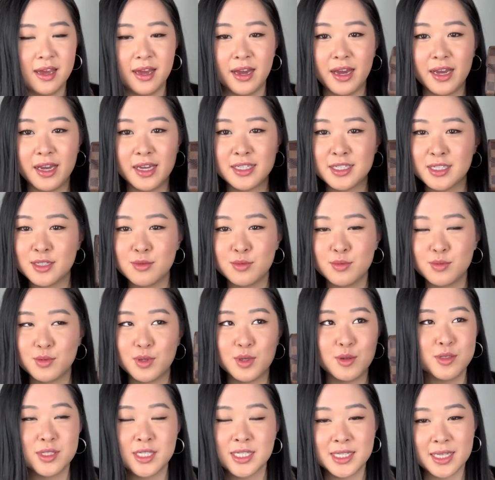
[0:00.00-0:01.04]
it
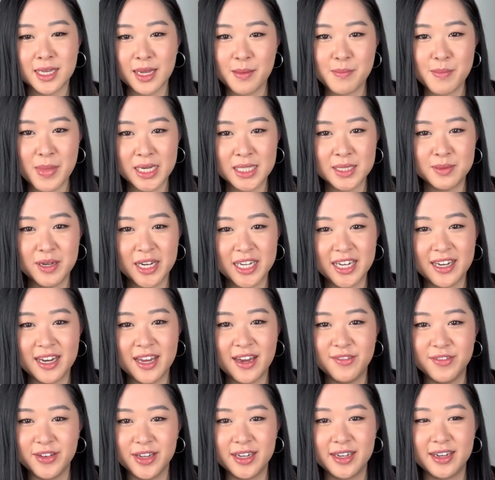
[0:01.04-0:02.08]
was just like a match made in
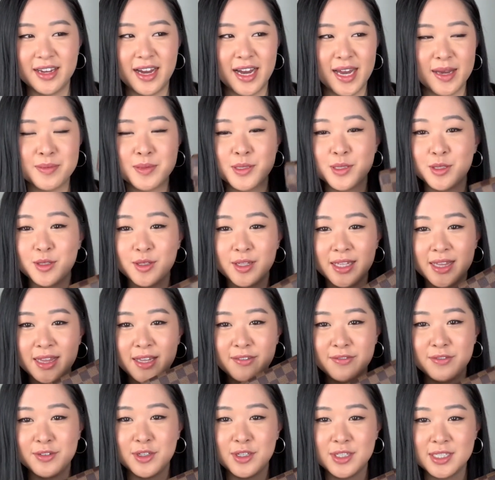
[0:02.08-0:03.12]
heaven. I absolutely
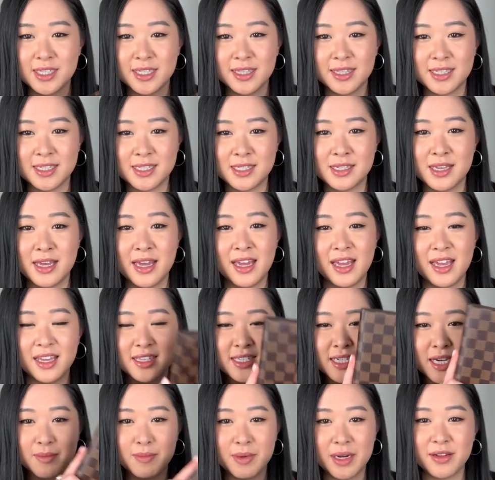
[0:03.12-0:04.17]
loved using this
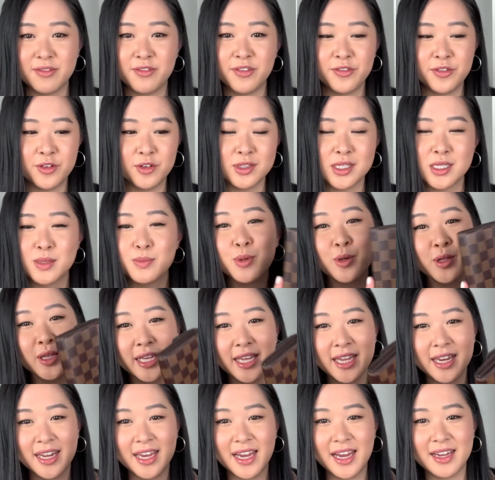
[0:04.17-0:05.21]
inside my Neverfull, just pulling
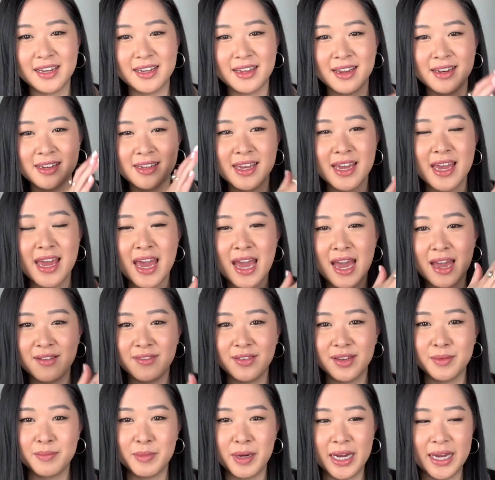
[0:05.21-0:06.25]
it out and
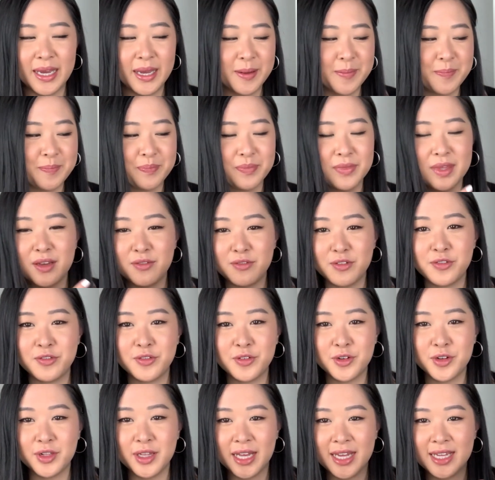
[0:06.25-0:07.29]
having my
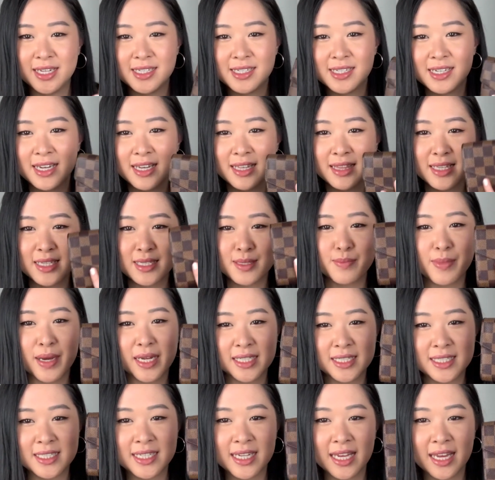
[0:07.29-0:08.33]
Neverfull and this
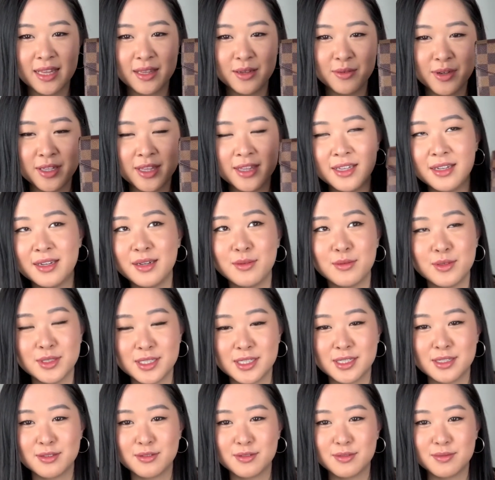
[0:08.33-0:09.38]
match together with it. It
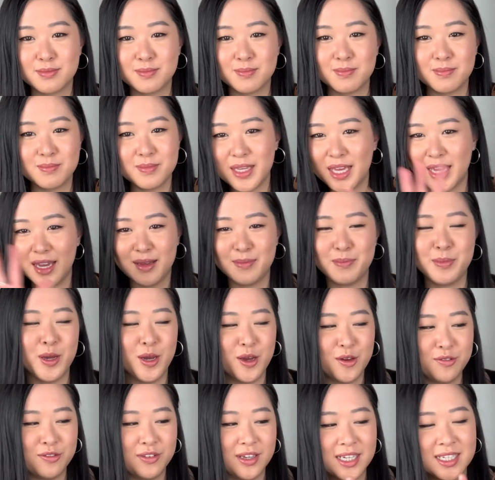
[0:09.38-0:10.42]
was, yeah,
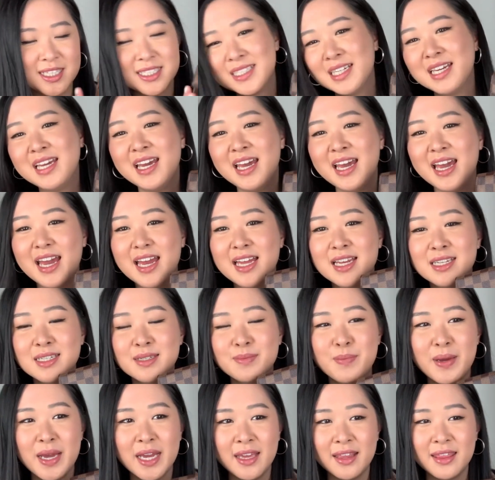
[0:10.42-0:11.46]
perfect. And
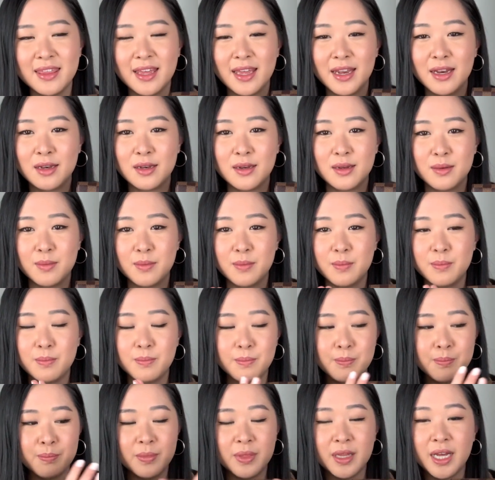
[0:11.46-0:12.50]
back then,
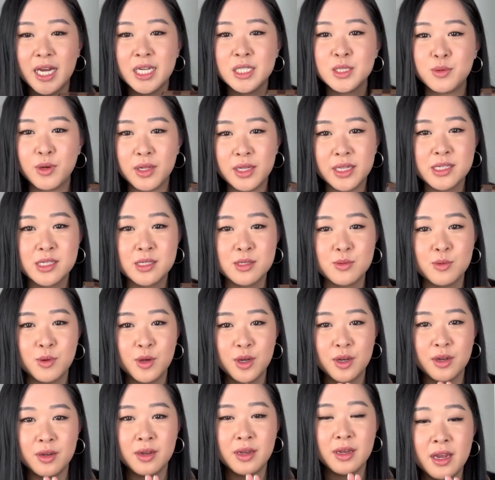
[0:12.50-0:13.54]
large wallets
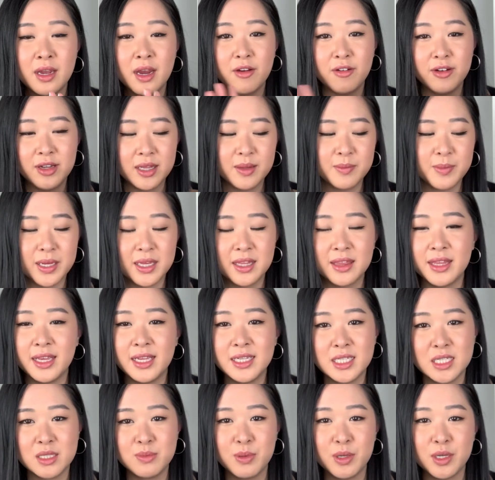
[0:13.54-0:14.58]
were a really big thing
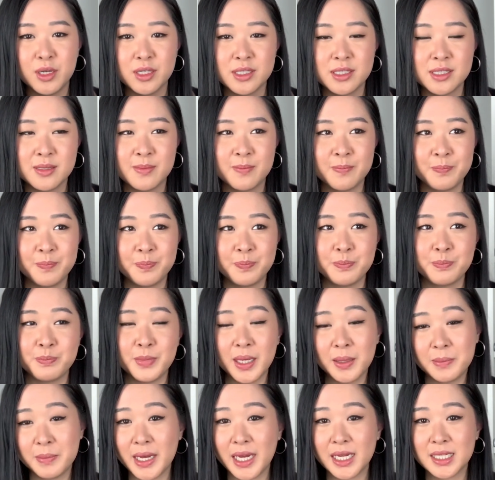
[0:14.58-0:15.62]
just because
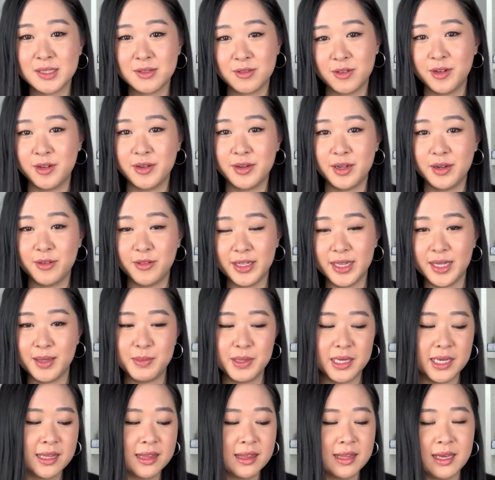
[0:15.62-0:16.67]
big bags were a really
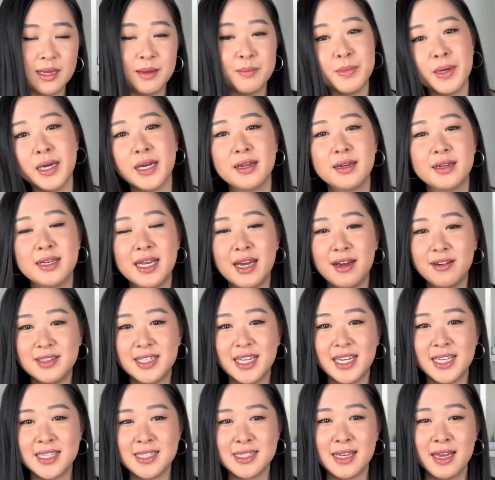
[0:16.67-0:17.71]
big thing. But
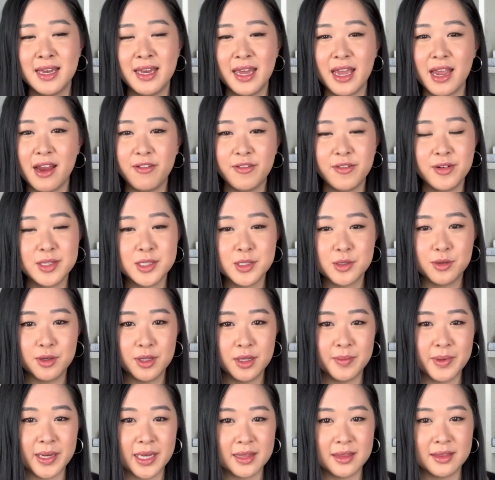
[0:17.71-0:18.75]
nowadays, everyone's all
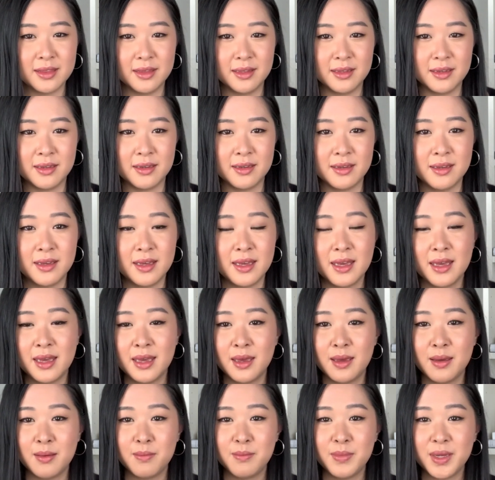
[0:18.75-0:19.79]
about the
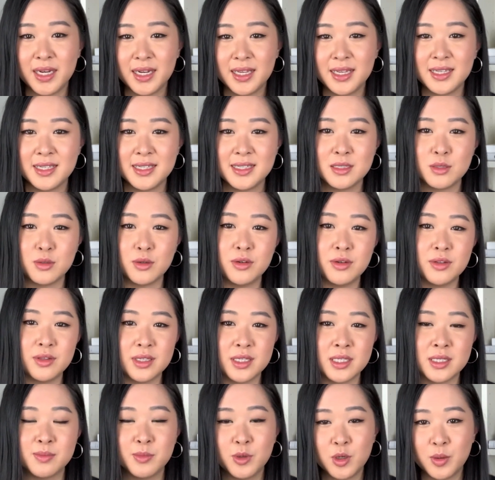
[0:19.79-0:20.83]
minis or the
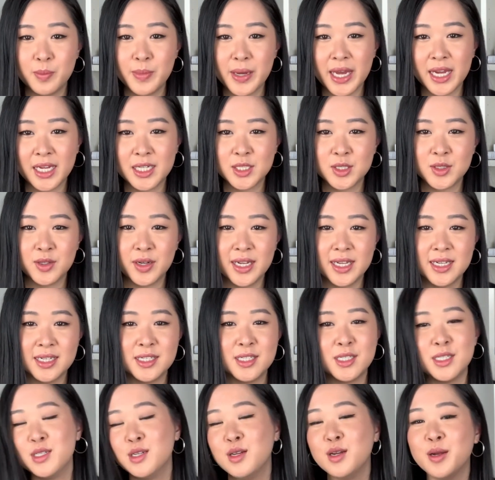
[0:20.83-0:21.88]
small bag trend.
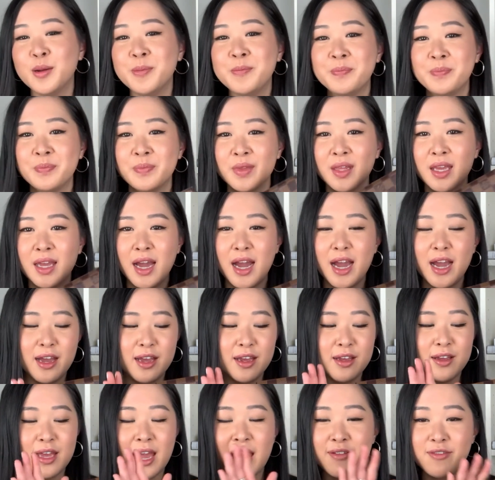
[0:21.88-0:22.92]
So I
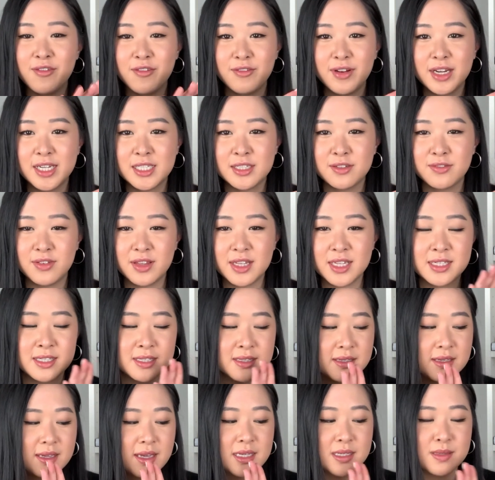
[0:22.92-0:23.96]
haven't reached for this
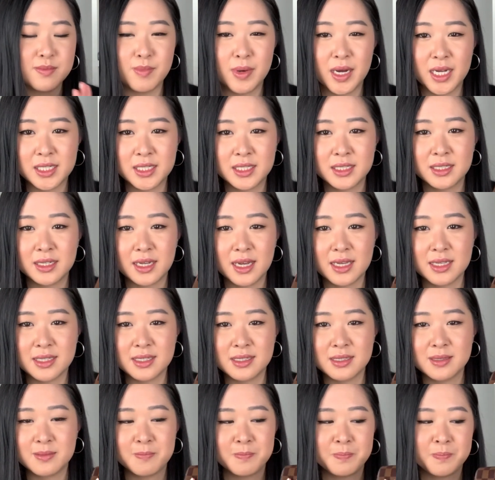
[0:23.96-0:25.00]
as much
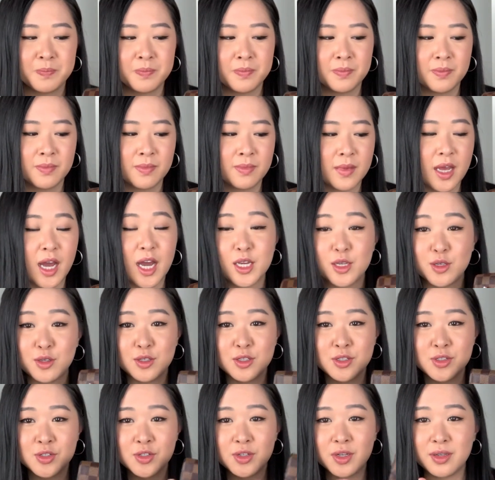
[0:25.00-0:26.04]
as I
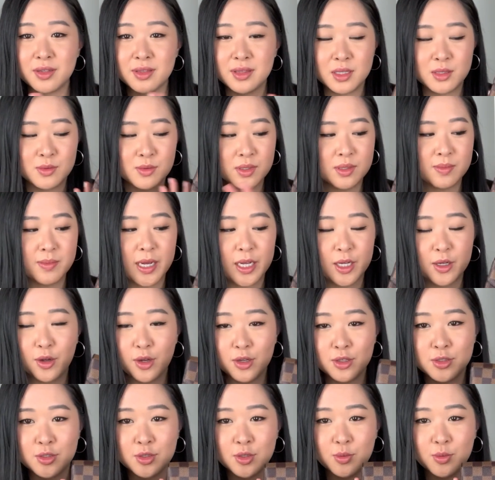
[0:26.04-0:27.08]
used to. This was my go-to